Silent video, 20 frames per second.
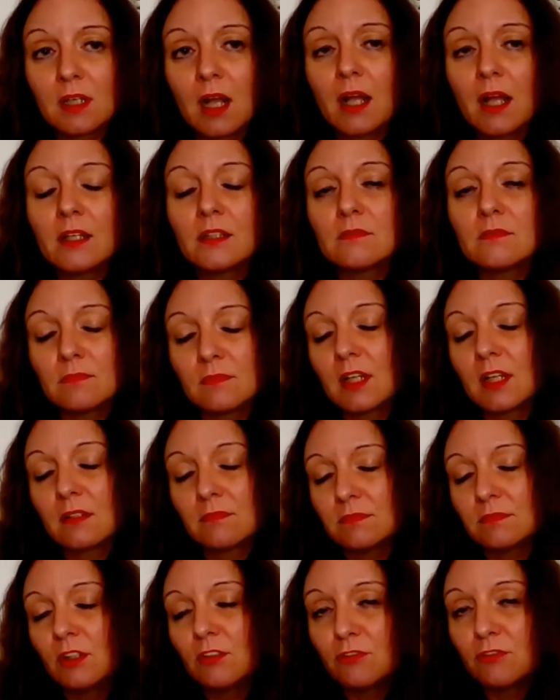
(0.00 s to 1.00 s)
kind
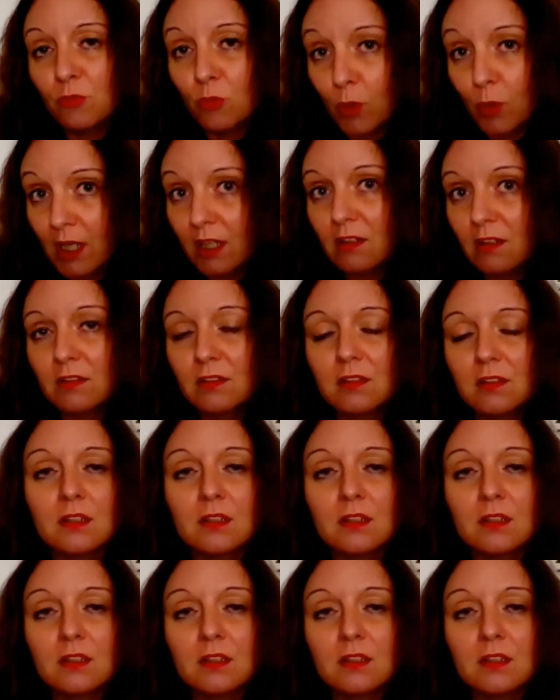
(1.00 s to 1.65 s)
of weak